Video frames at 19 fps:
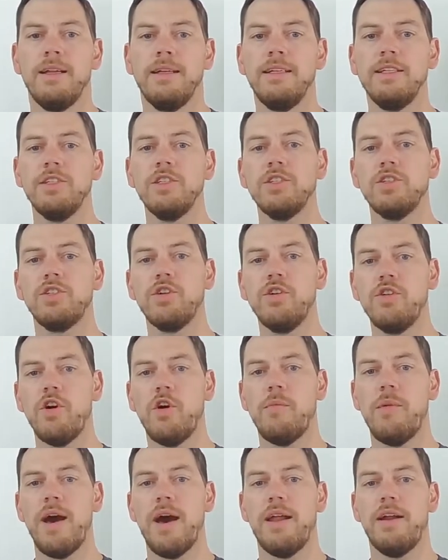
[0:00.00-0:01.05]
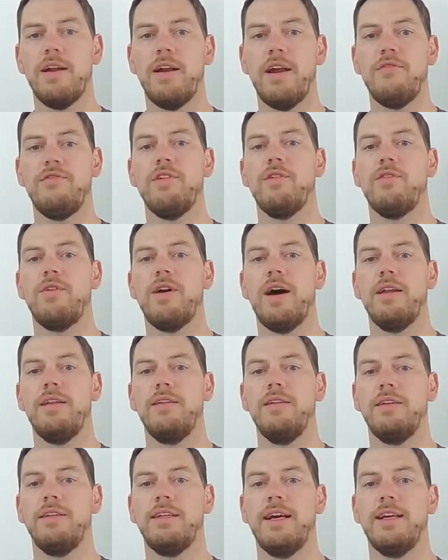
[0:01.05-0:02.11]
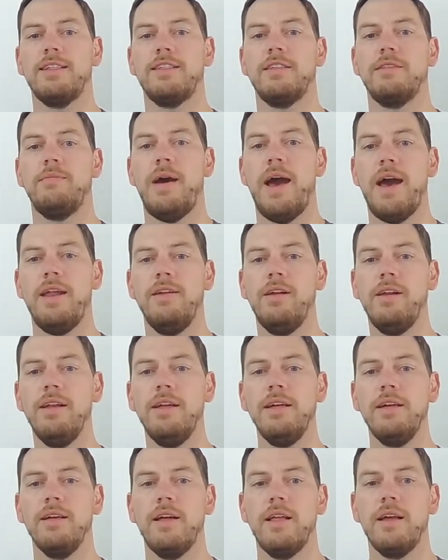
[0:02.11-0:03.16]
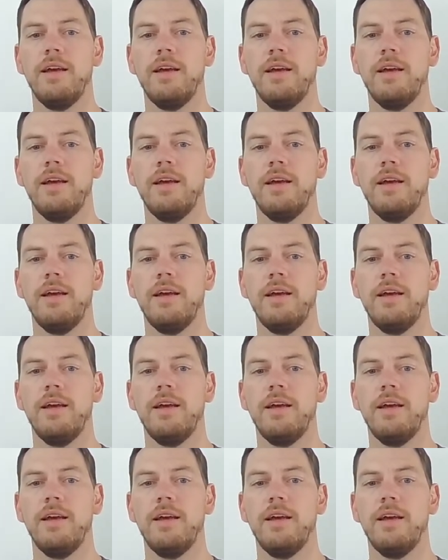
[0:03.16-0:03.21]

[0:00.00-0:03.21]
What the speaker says: This is true no matter if you run your test manually,